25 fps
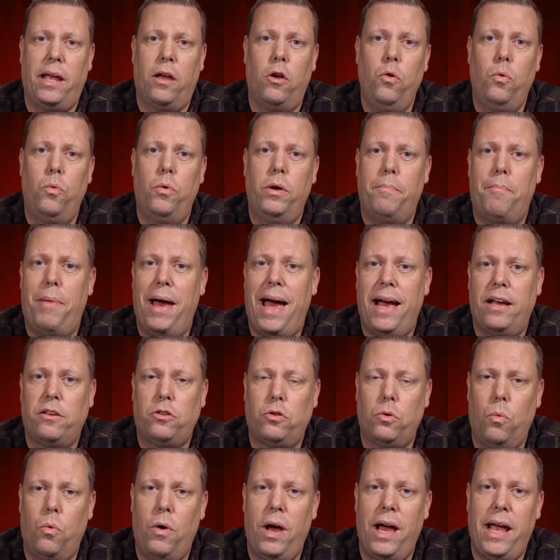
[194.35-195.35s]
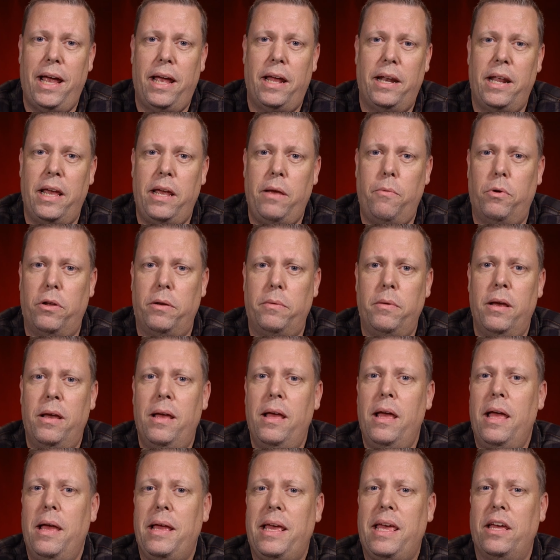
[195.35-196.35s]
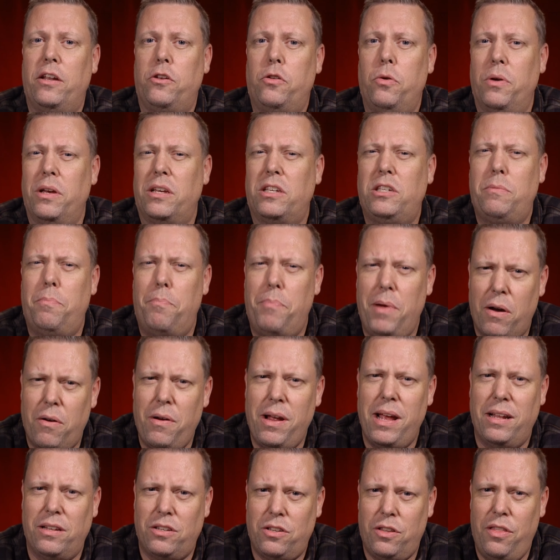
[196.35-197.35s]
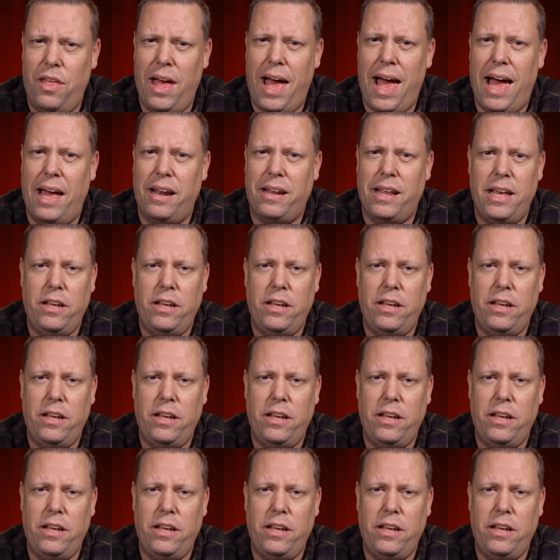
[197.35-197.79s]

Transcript: who would pass away, and he would get to experience that.